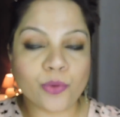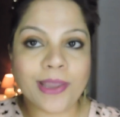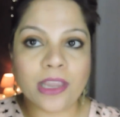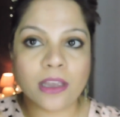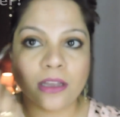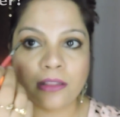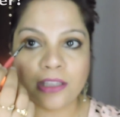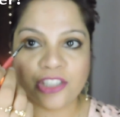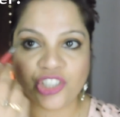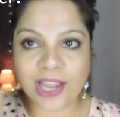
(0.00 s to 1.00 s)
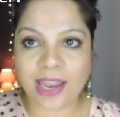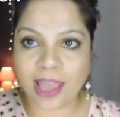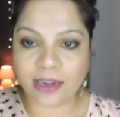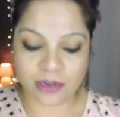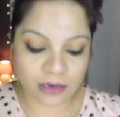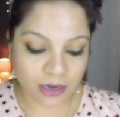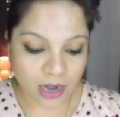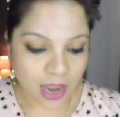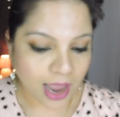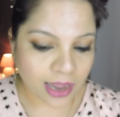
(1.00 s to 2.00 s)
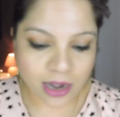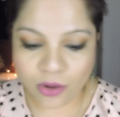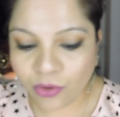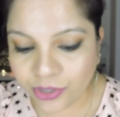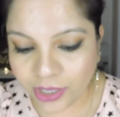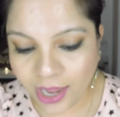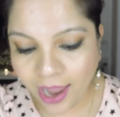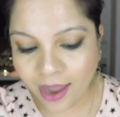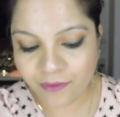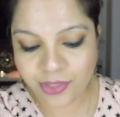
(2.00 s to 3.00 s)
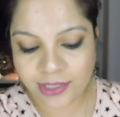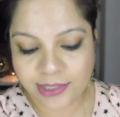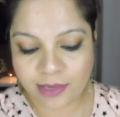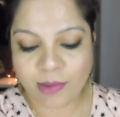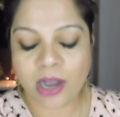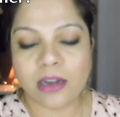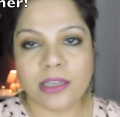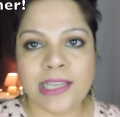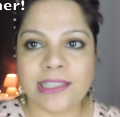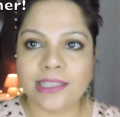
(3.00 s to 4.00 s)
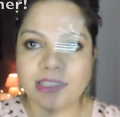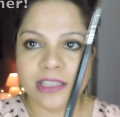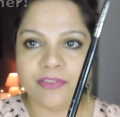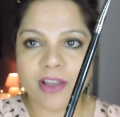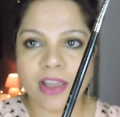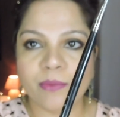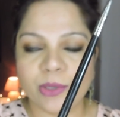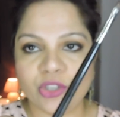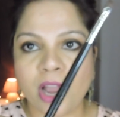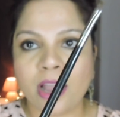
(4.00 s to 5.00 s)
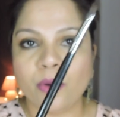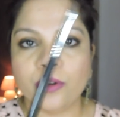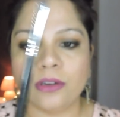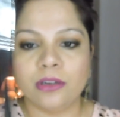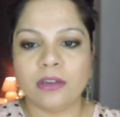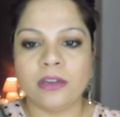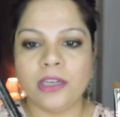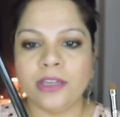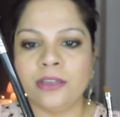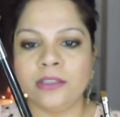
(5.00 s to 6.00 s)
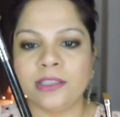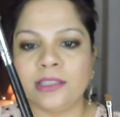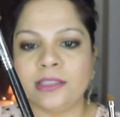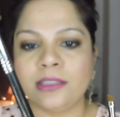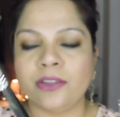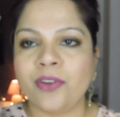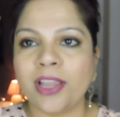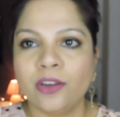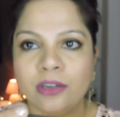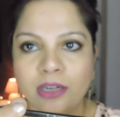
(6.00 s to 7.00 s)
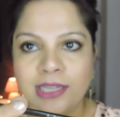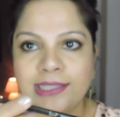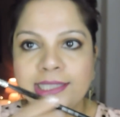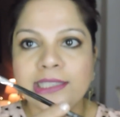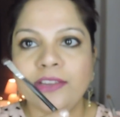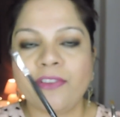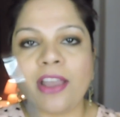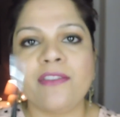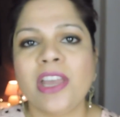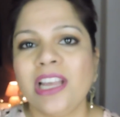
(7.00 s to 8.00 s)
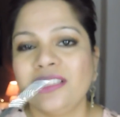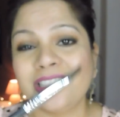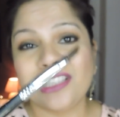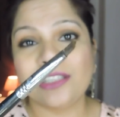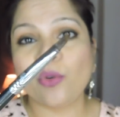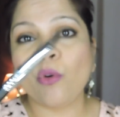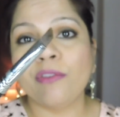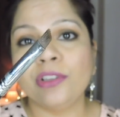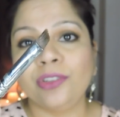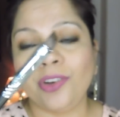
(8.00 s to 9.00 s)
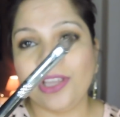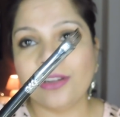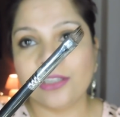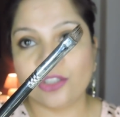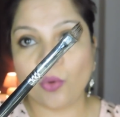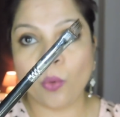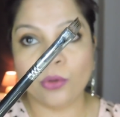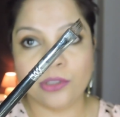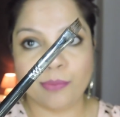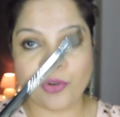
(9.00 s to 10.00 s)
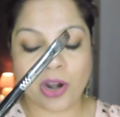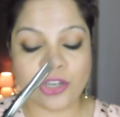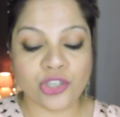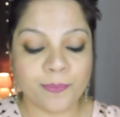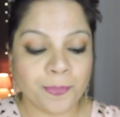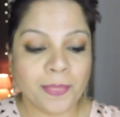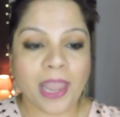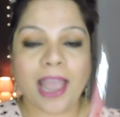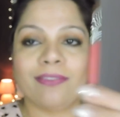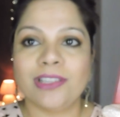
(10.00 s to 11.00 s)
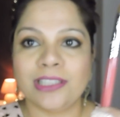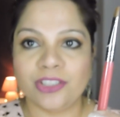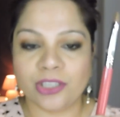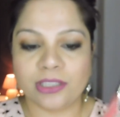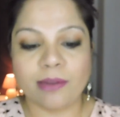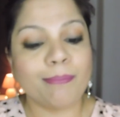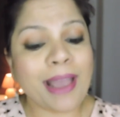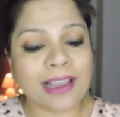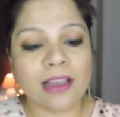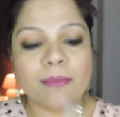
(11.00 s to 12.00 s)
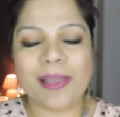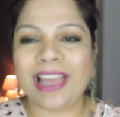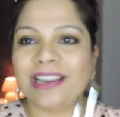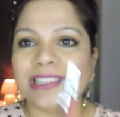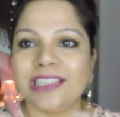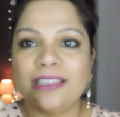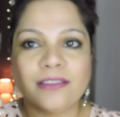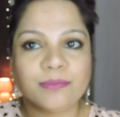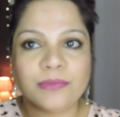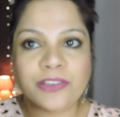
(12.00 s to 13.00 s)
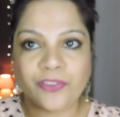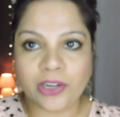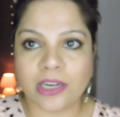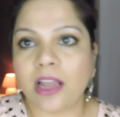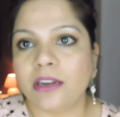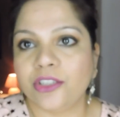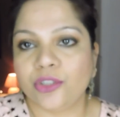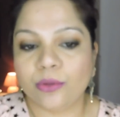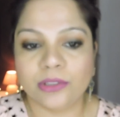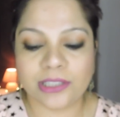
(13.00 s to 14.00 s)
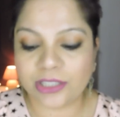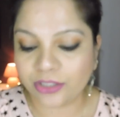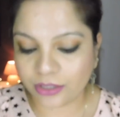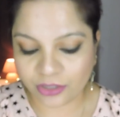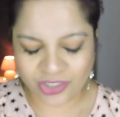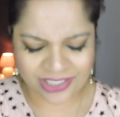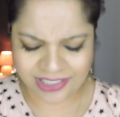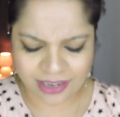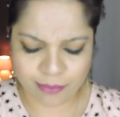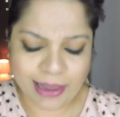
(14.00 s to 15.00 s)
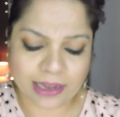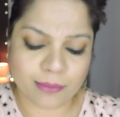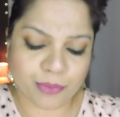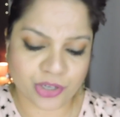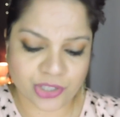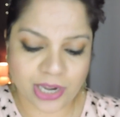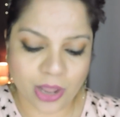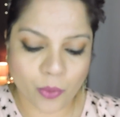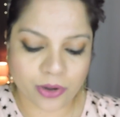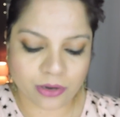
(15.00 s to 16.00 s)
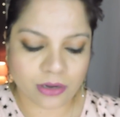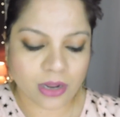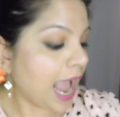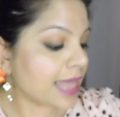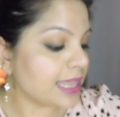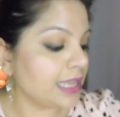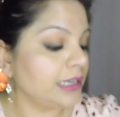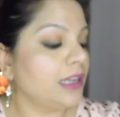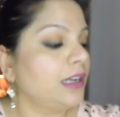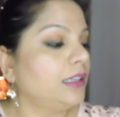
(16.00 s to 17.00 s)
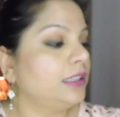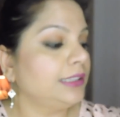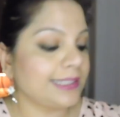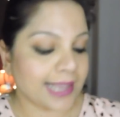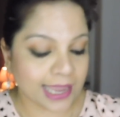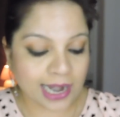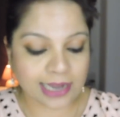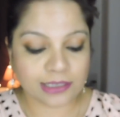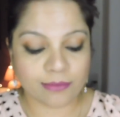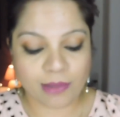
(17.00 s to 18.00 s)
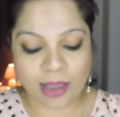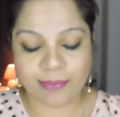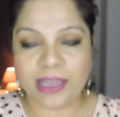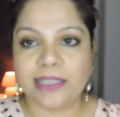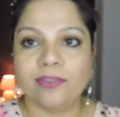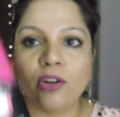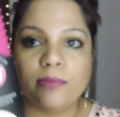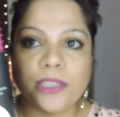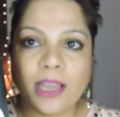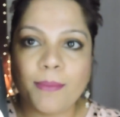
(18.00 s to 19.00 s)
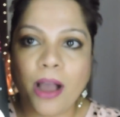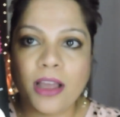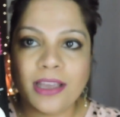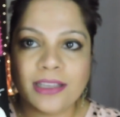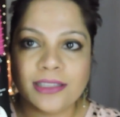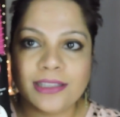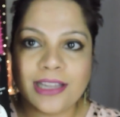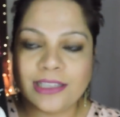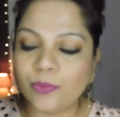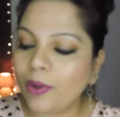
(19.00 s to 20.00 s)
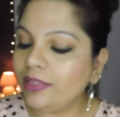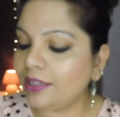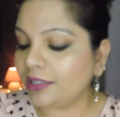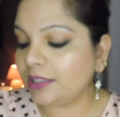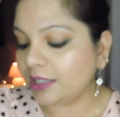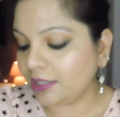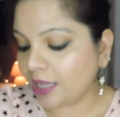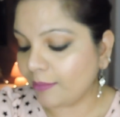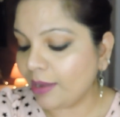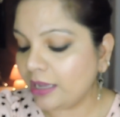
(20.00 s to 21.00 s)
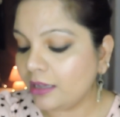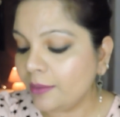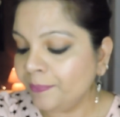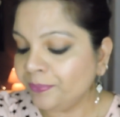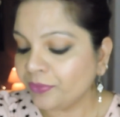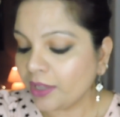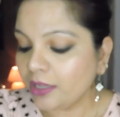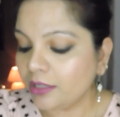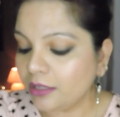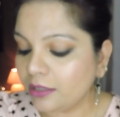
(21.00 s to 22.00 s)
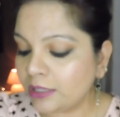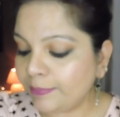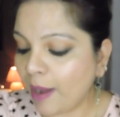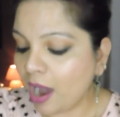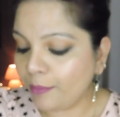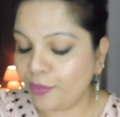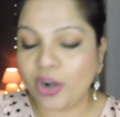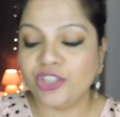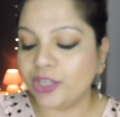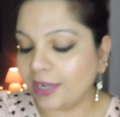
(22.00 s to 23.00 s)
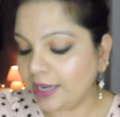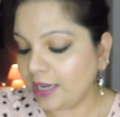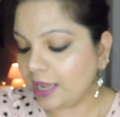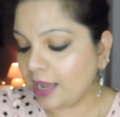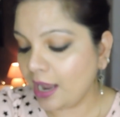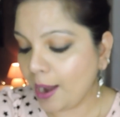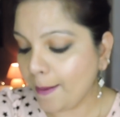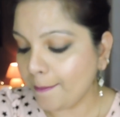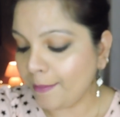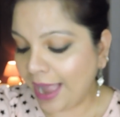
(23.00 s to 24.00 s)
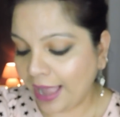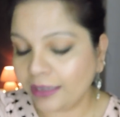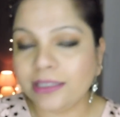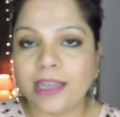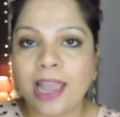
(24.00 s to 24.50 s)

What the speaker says: doing the gel liner, and I already have the Sigma E65 which I ordered earlier. This is the regular E65. This is over 3 years old brush, and this is just a backup, and it's in a different color, so this is just a backup brush that I ordered. And then the second item I placed from Sigma is this one. This is the Sigma Spa Brush Cleaning Matte,